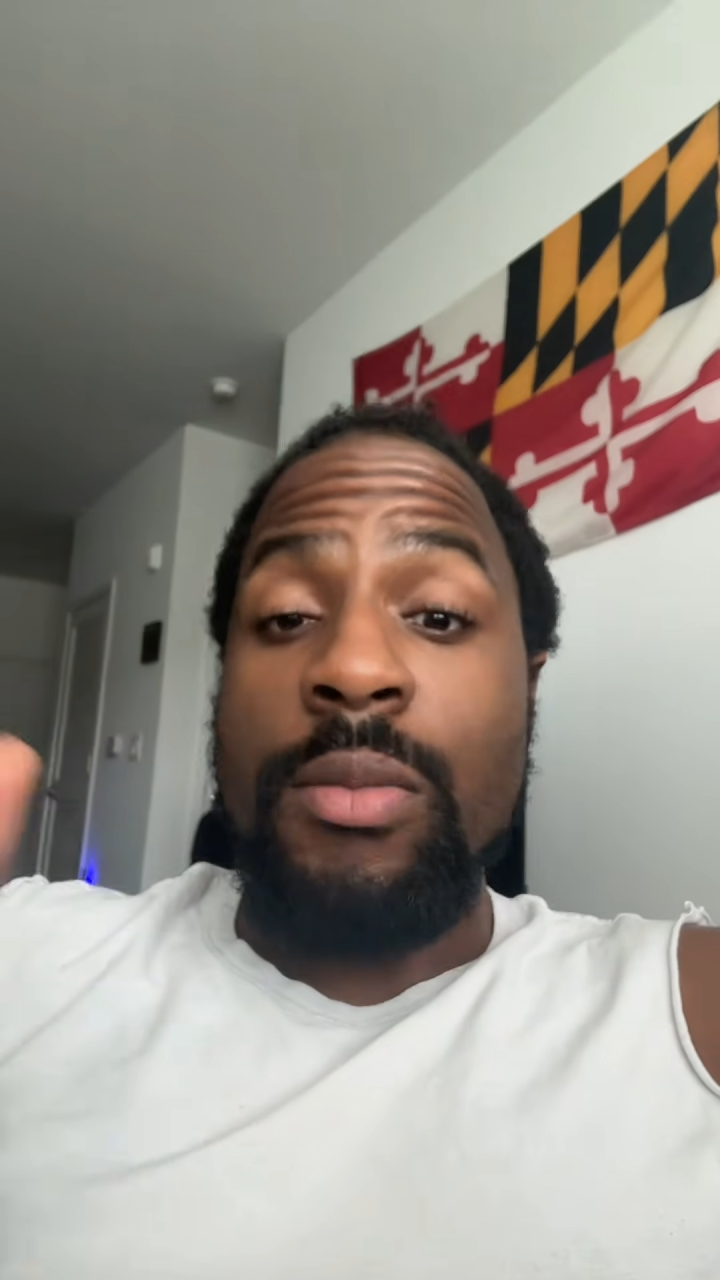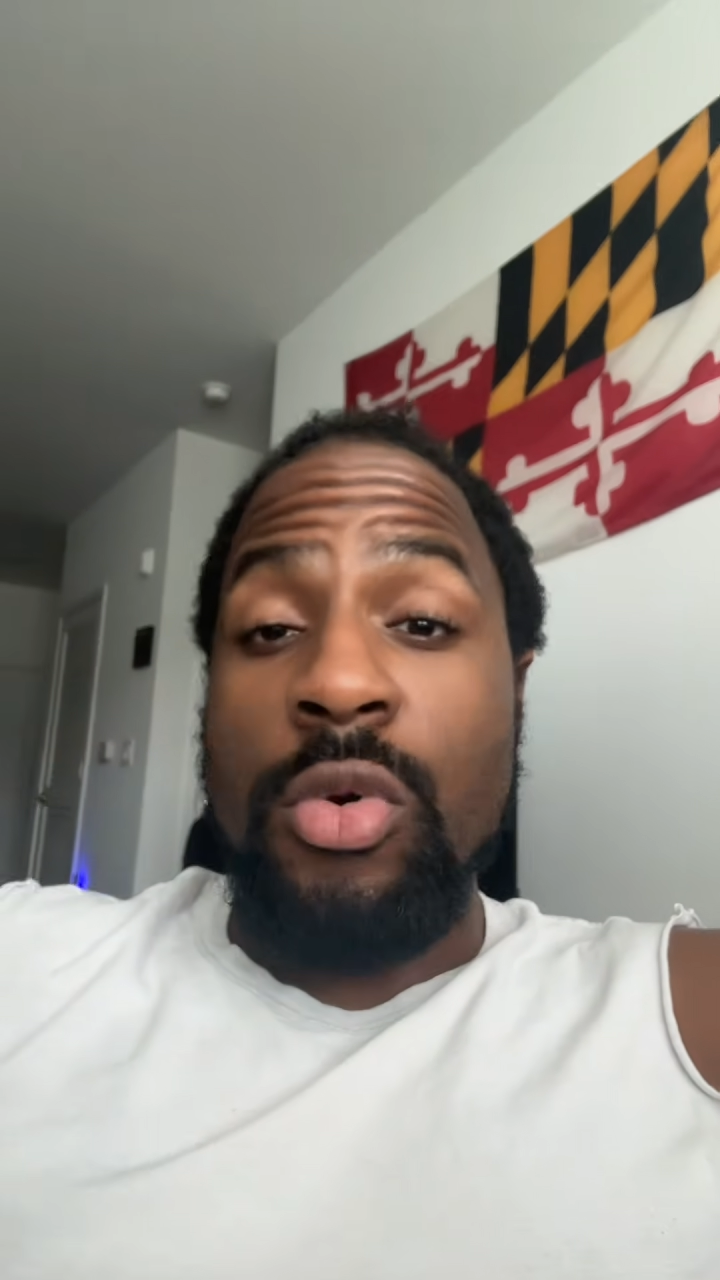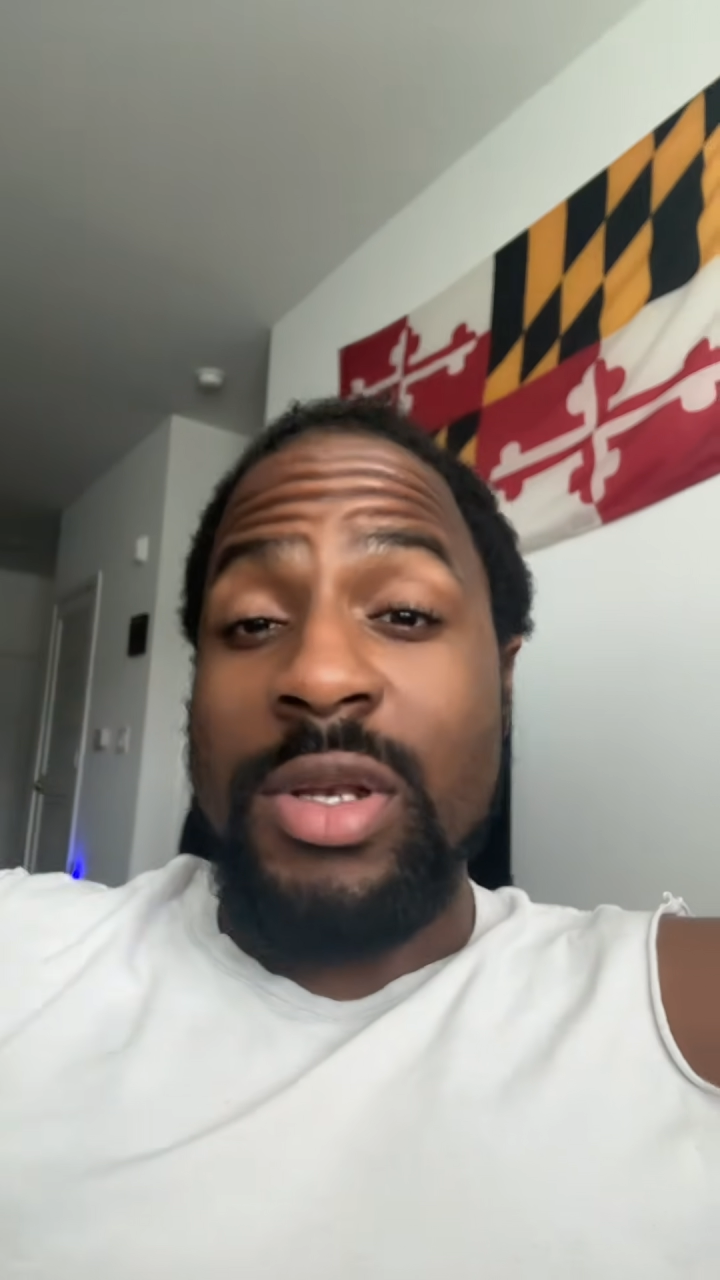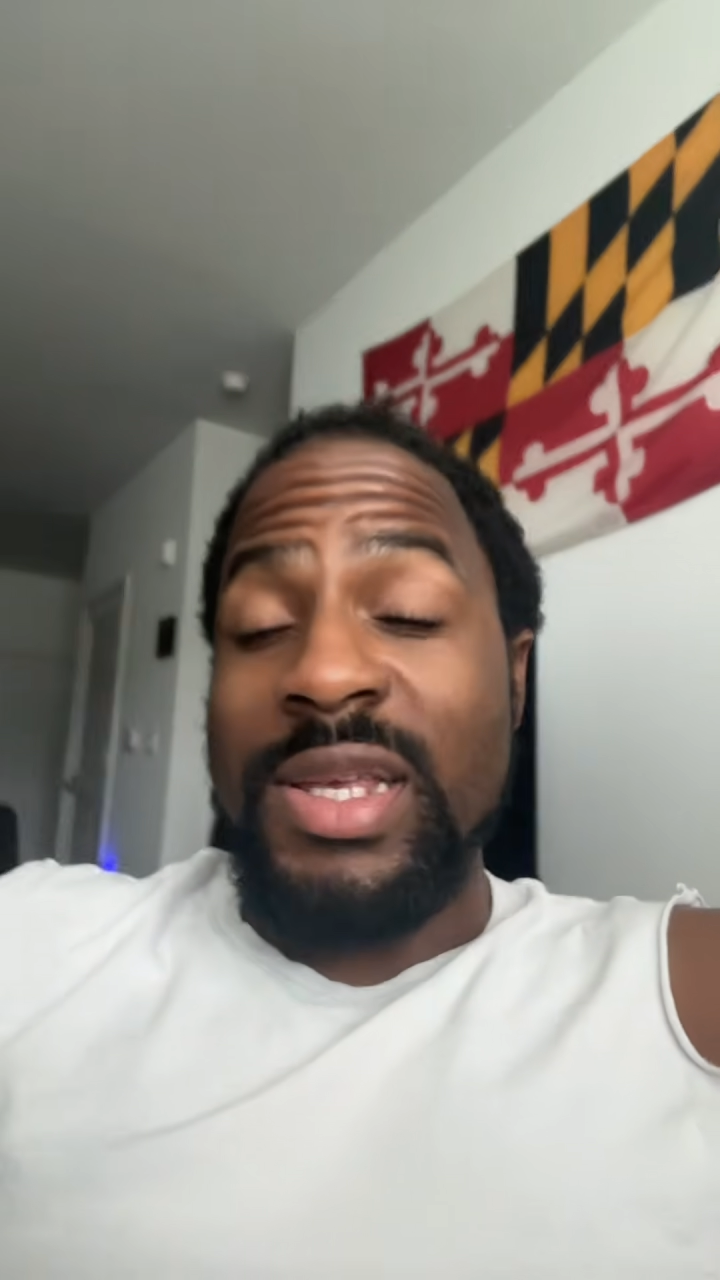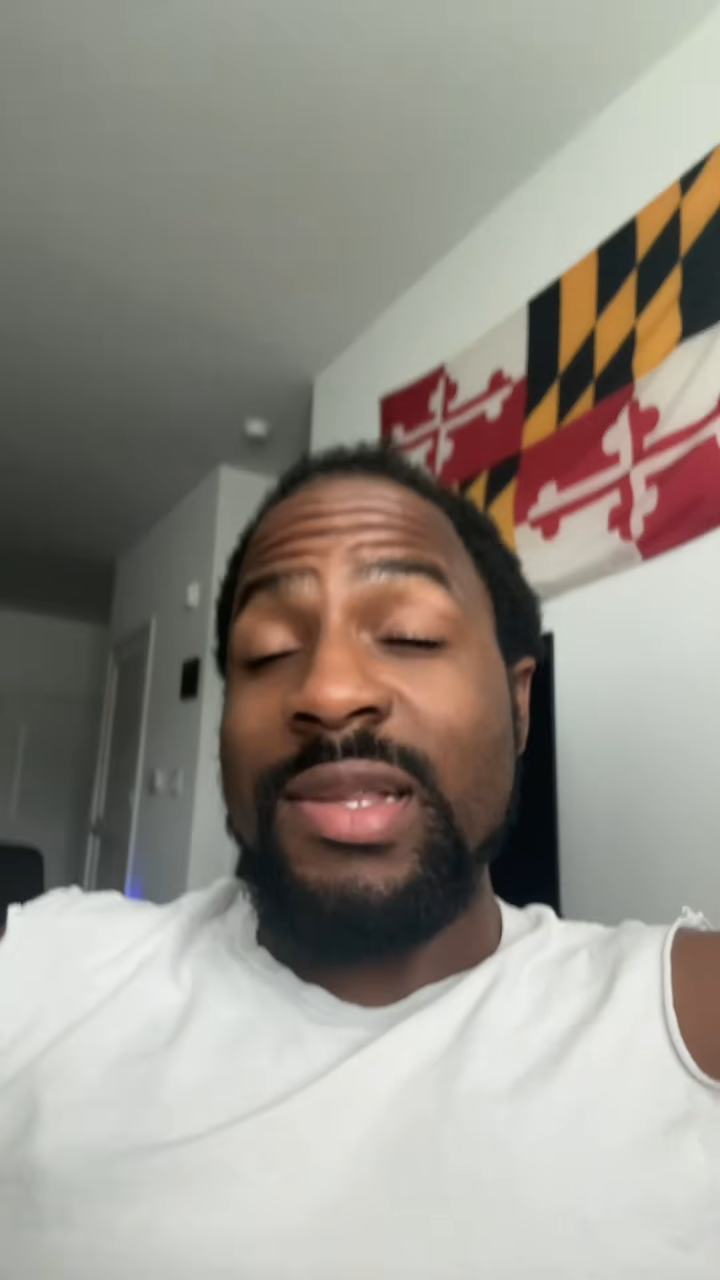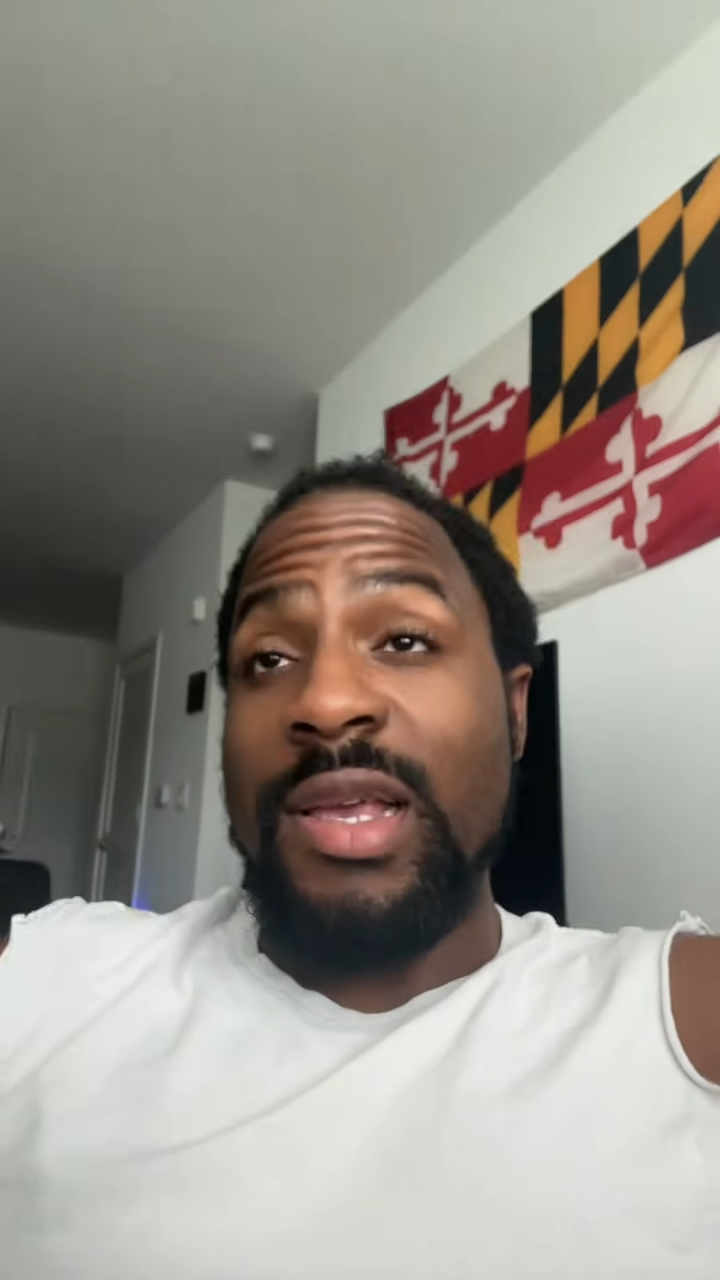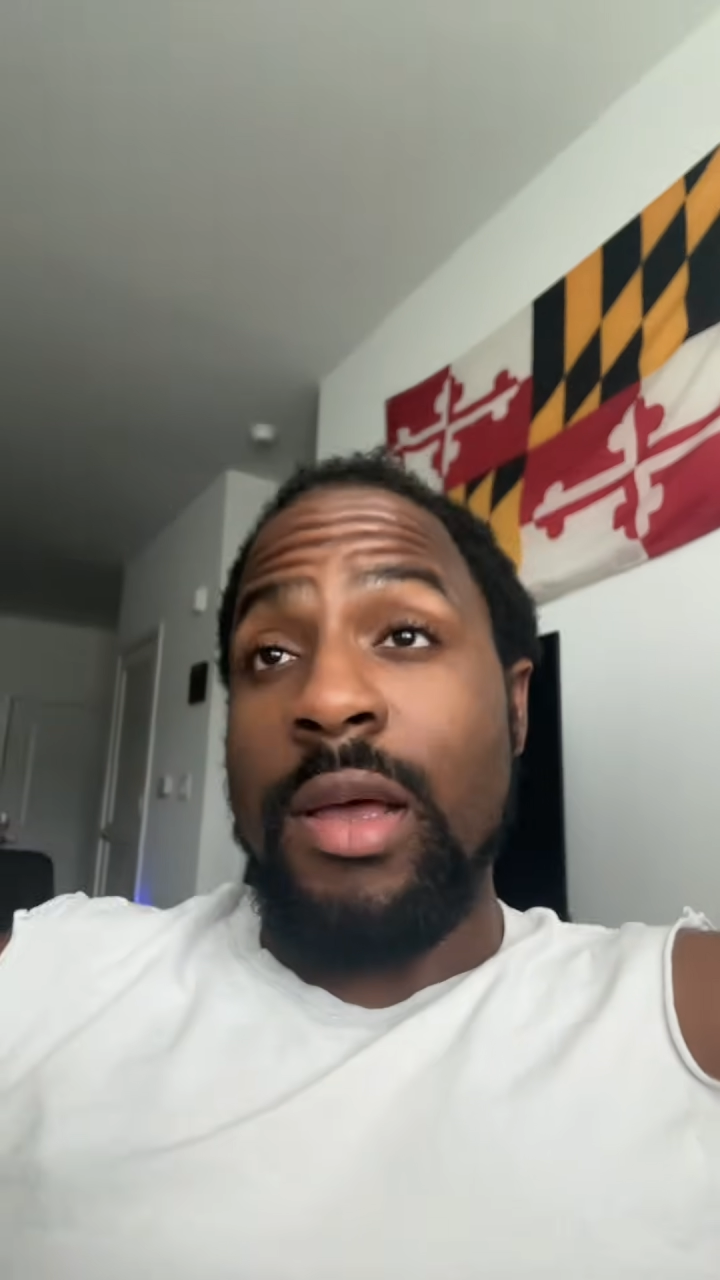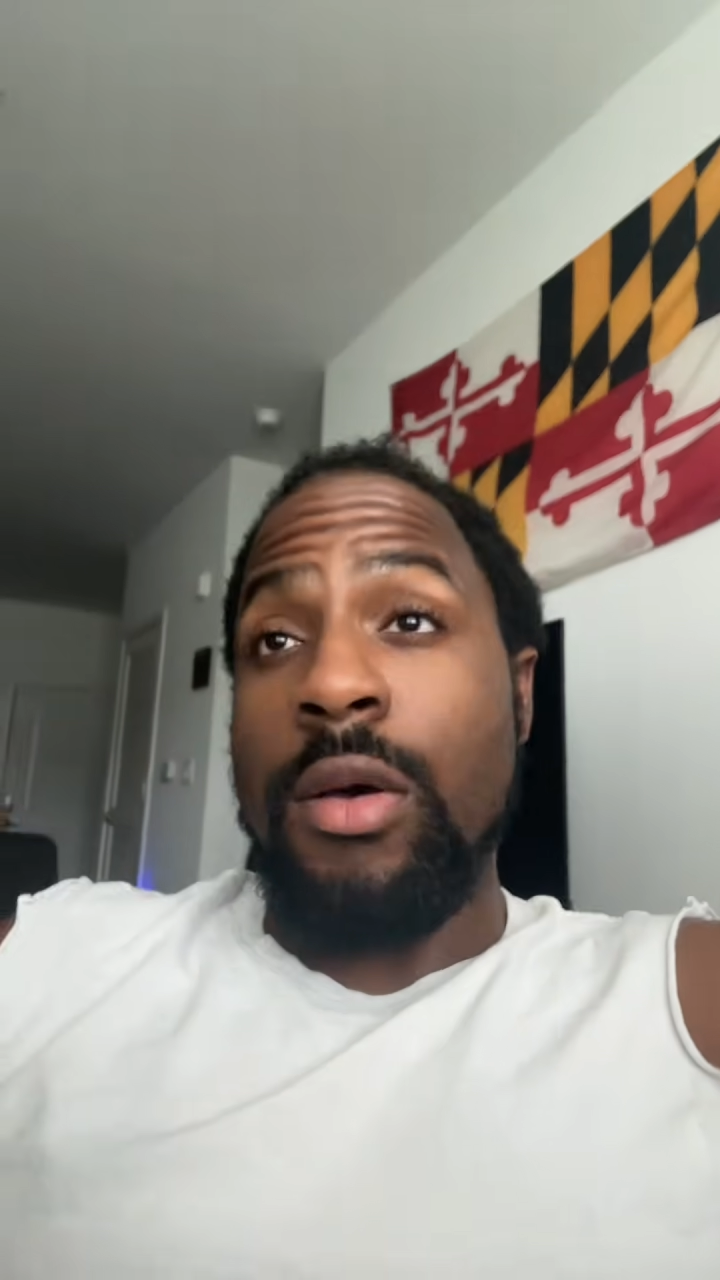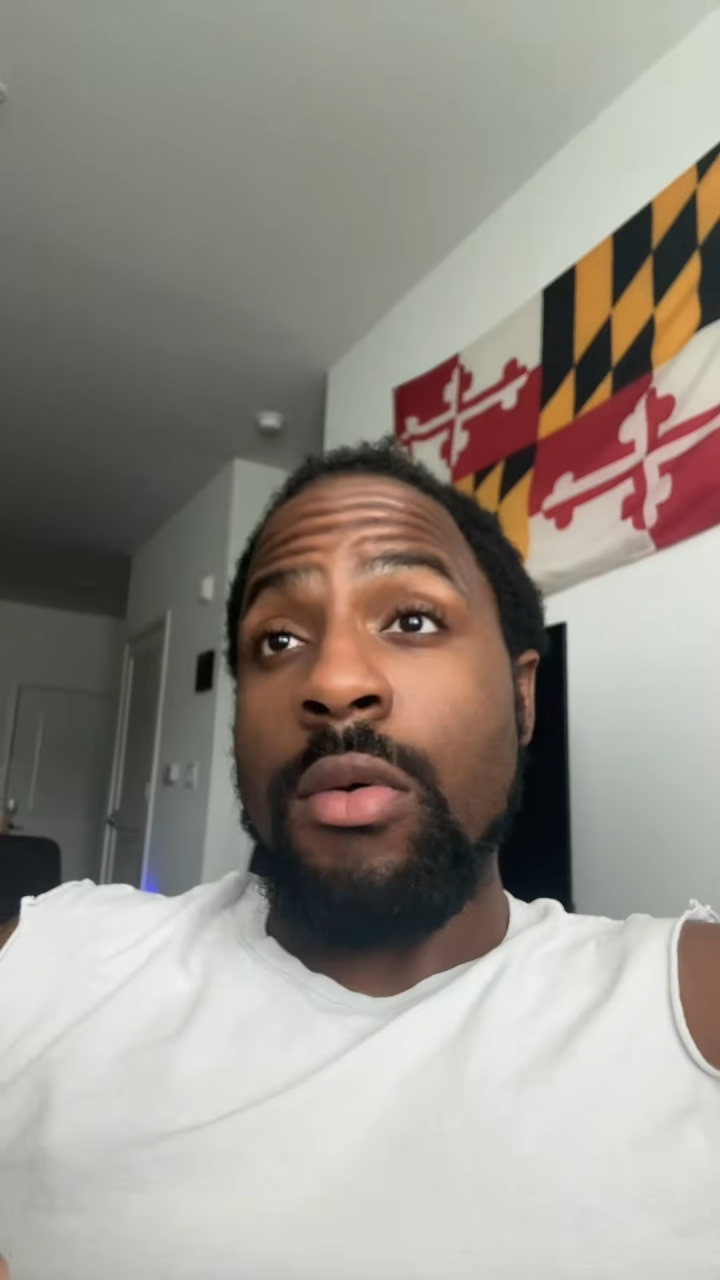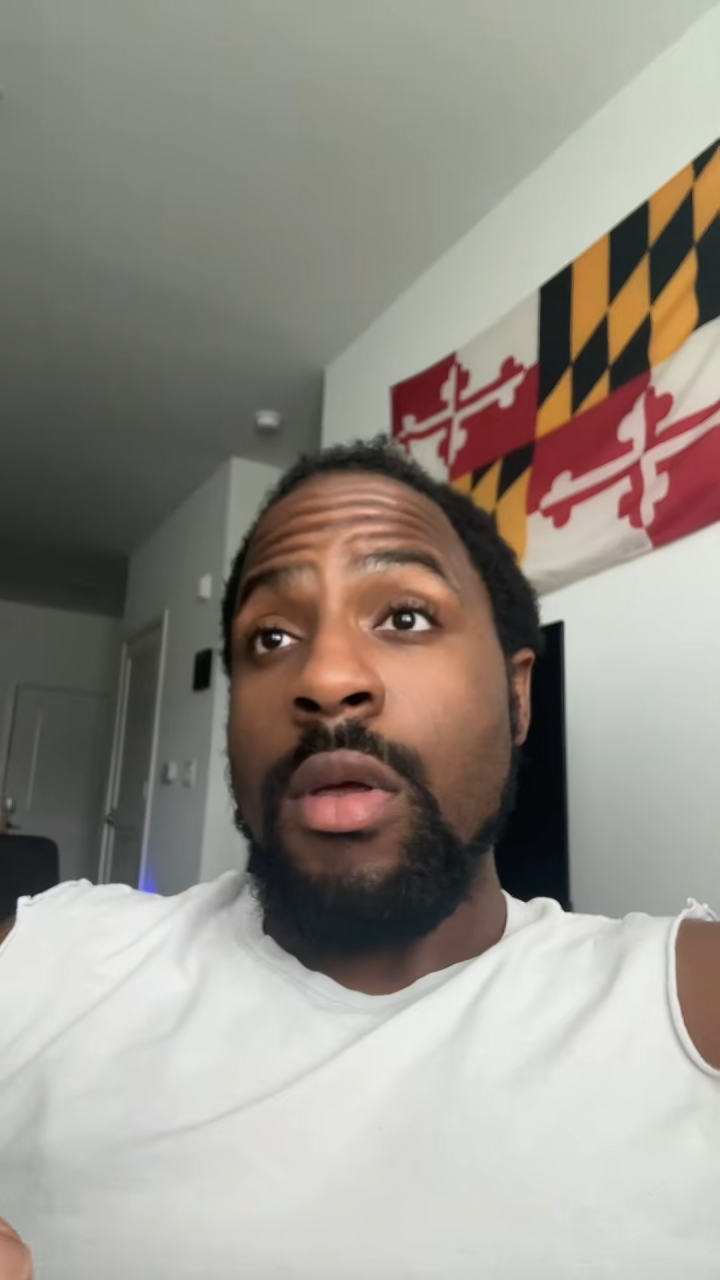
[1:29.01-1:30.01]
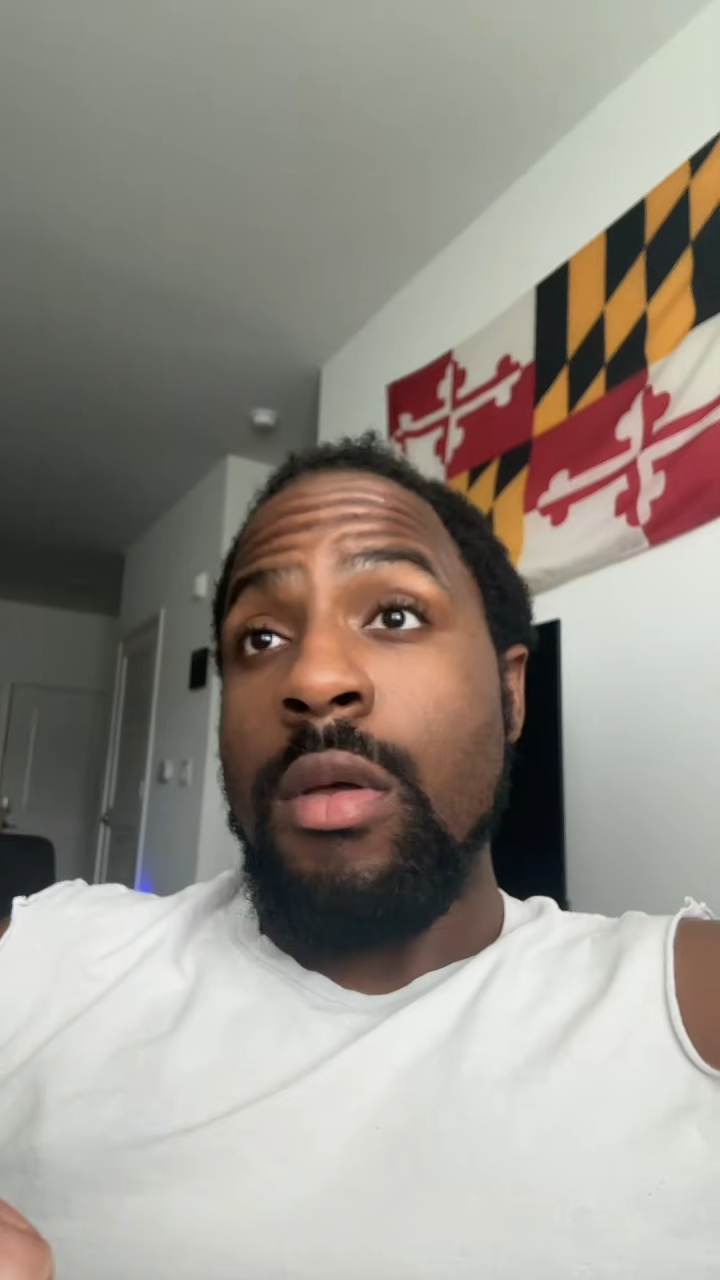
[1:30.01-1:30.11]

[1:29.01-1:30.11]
more detail